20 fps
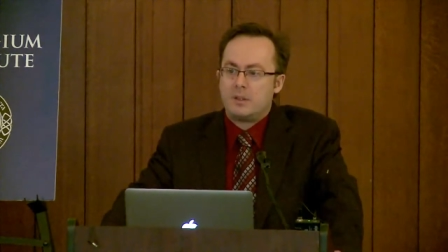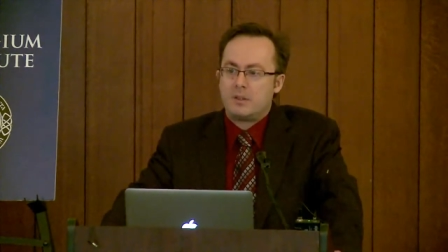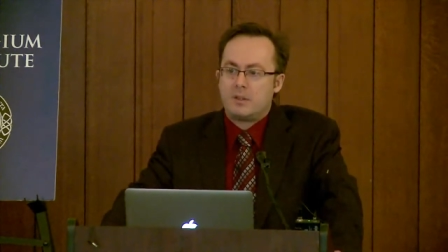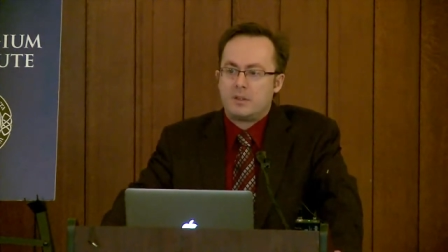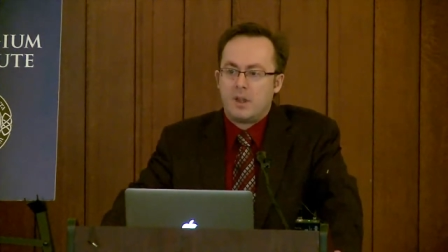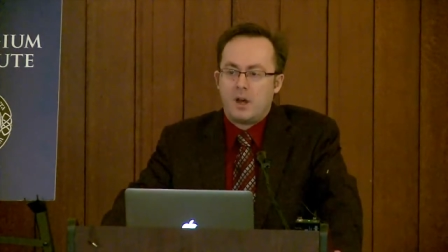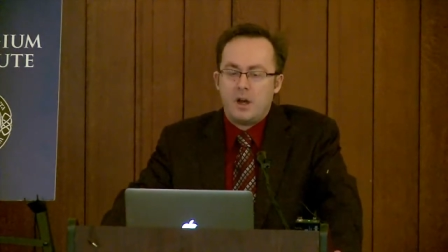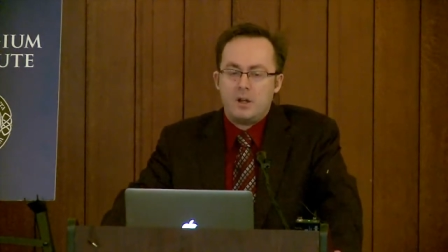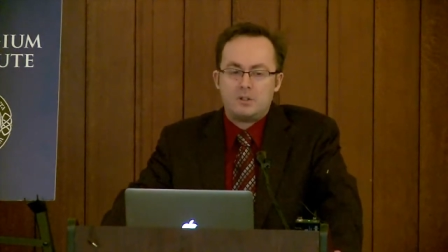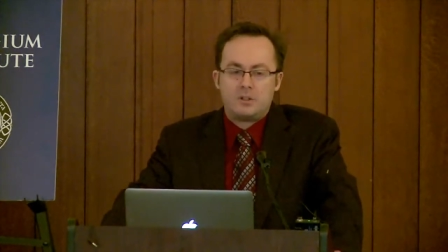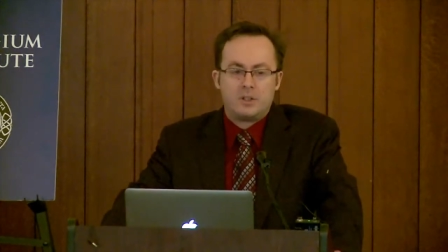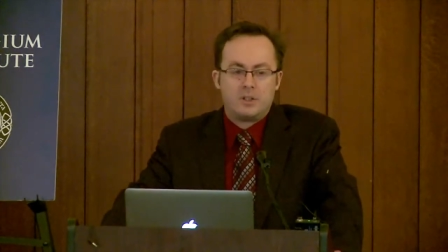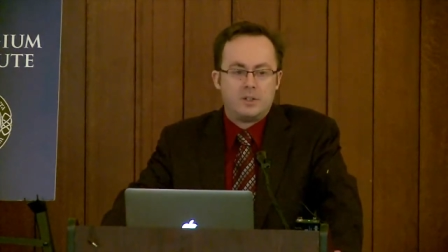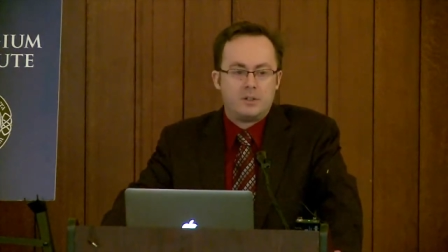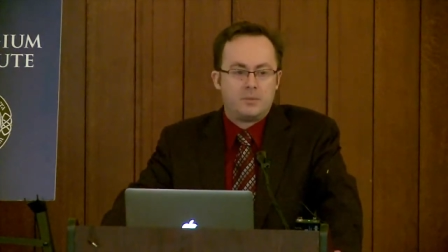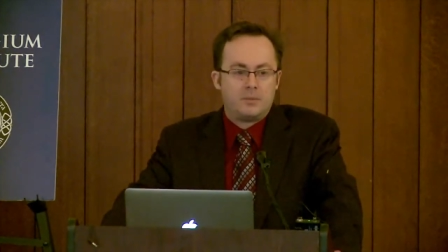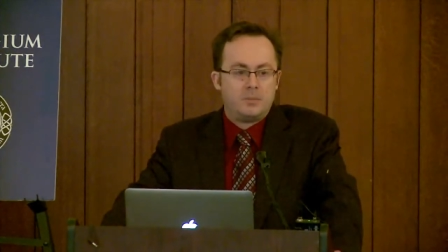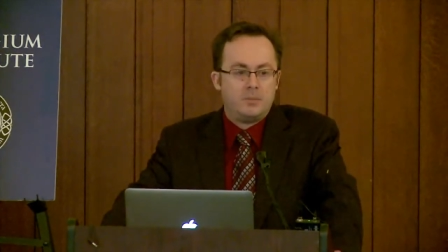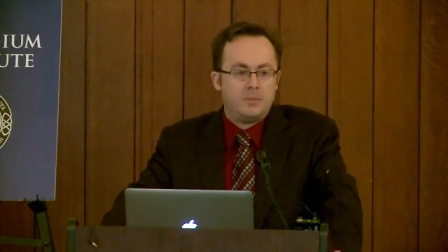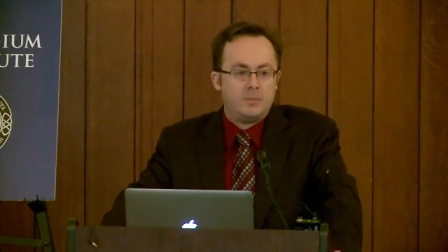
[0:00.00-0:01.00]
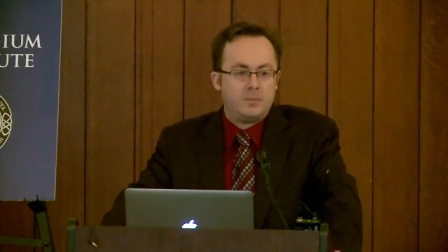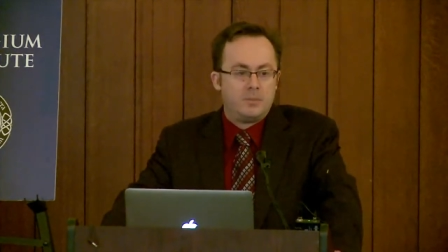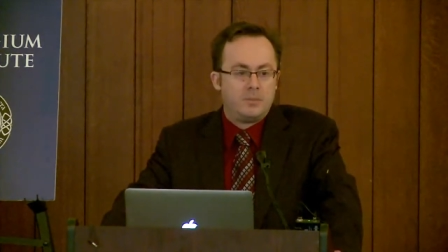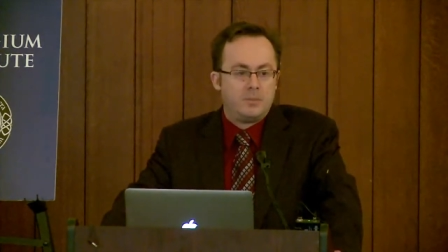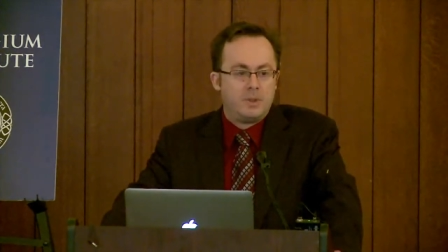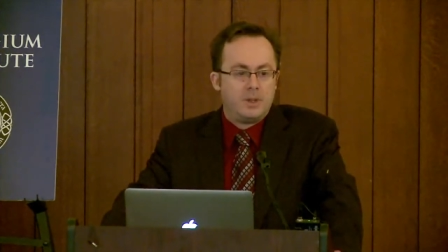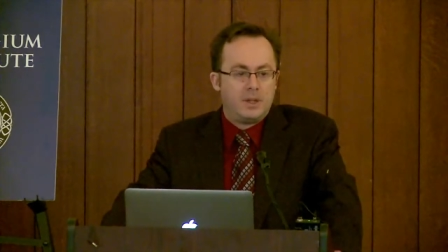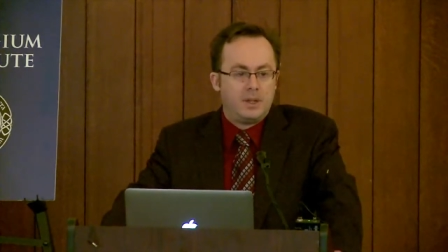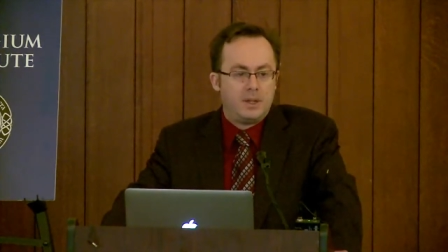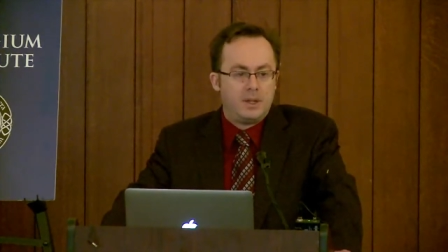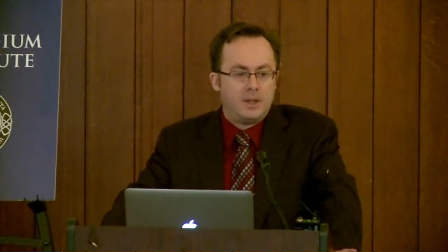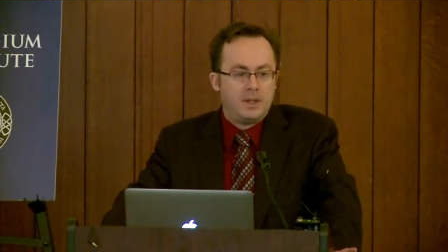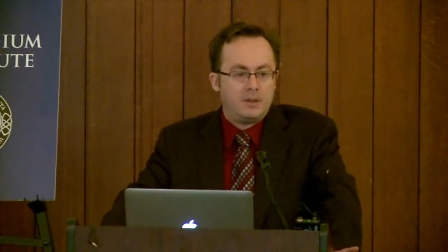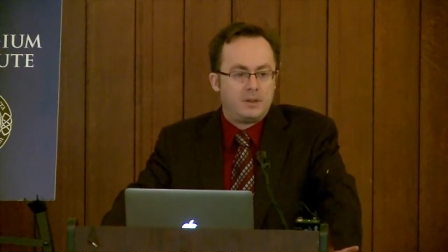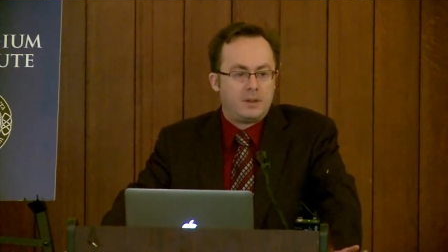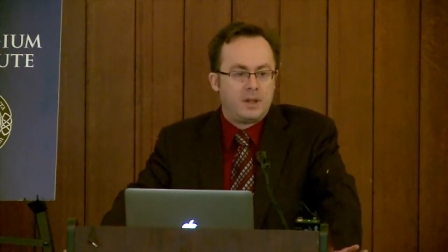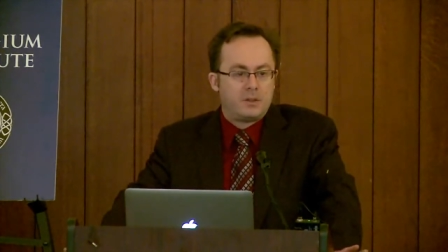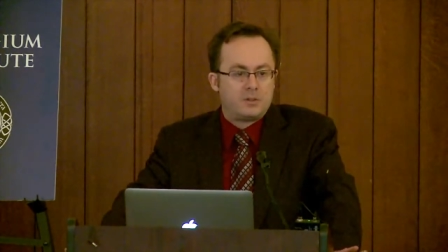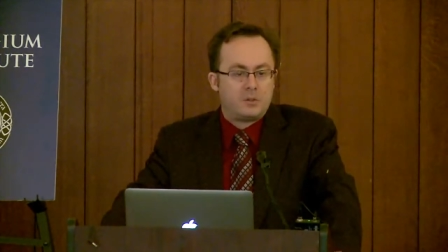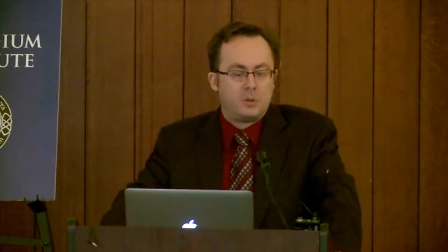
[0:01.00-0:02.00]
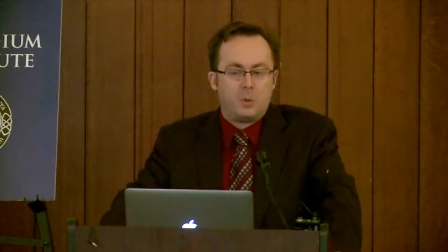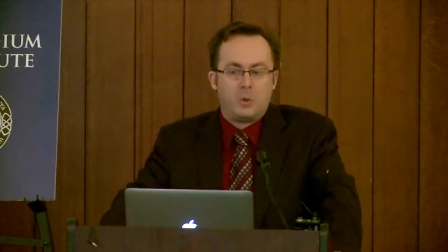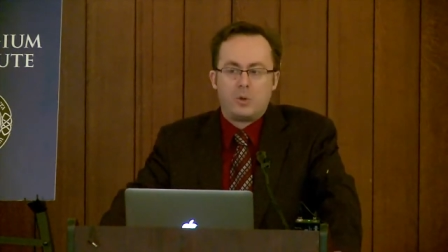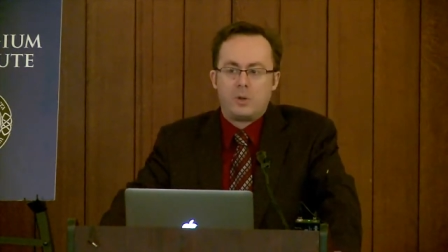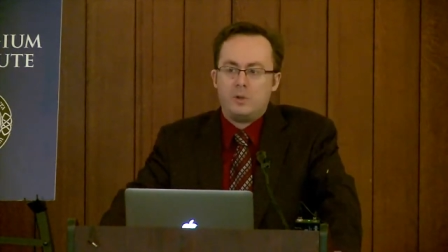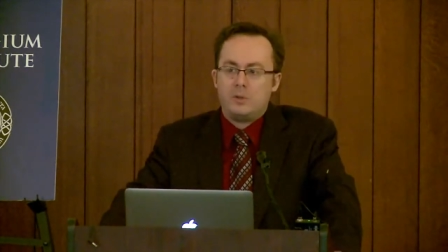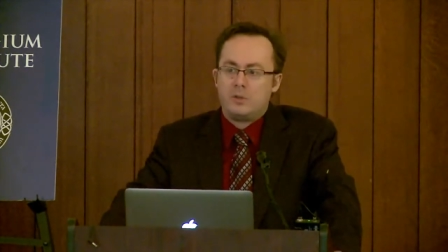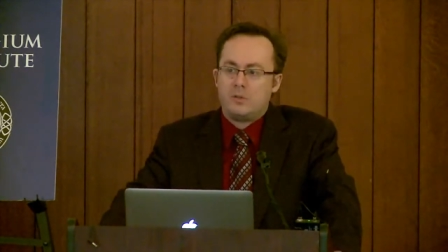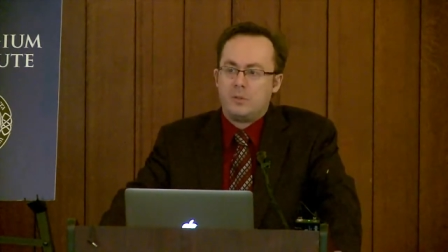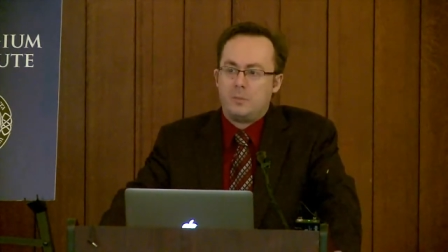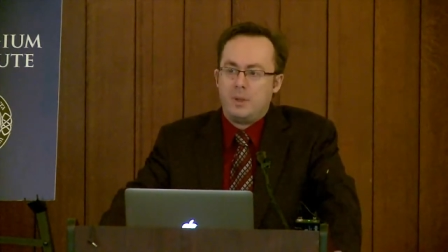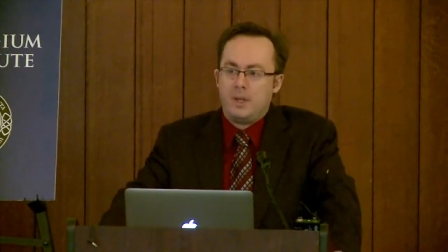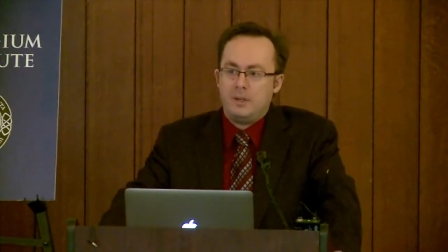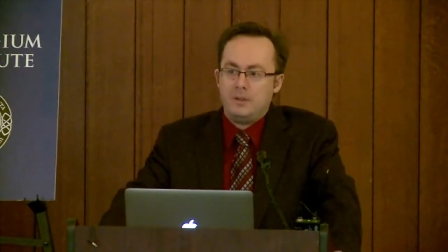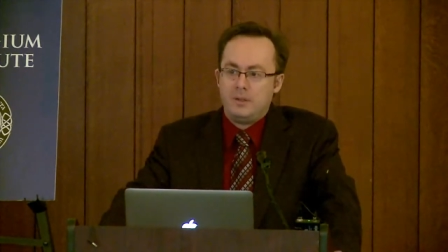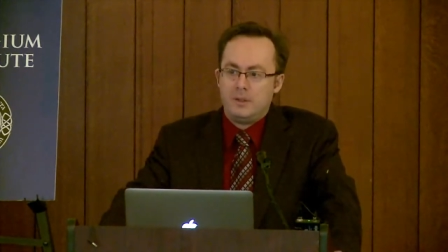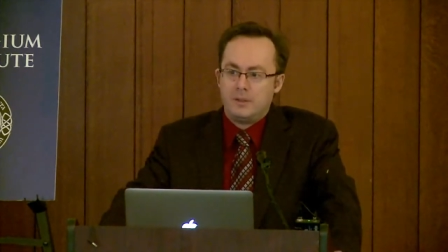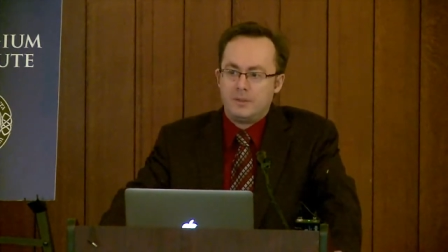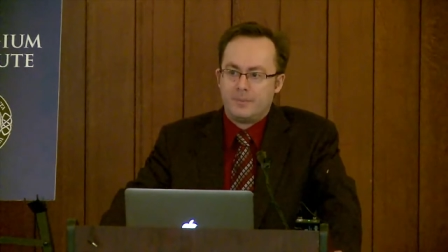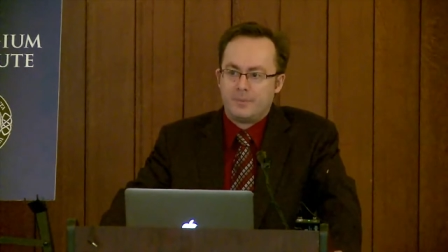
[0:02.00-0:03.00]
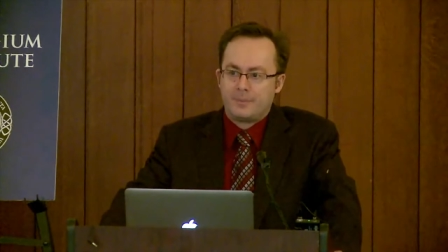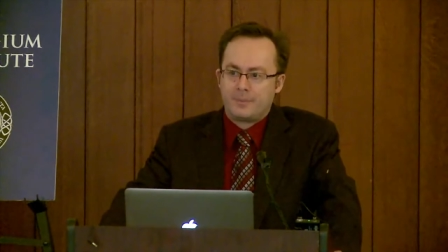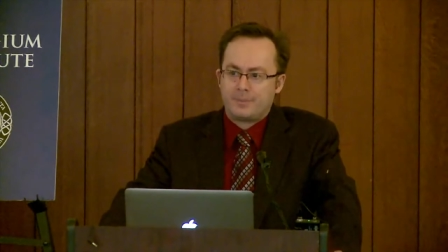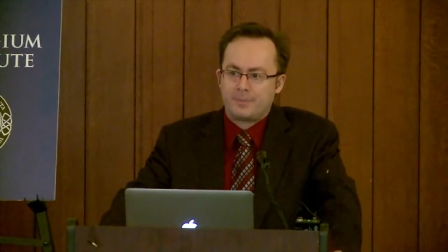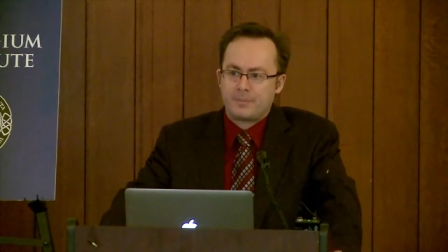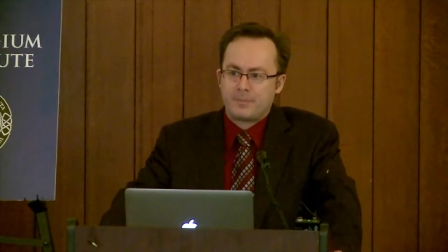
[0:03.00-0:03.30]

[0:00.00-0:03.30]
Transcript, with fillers: the larger intellectual organs of opinion,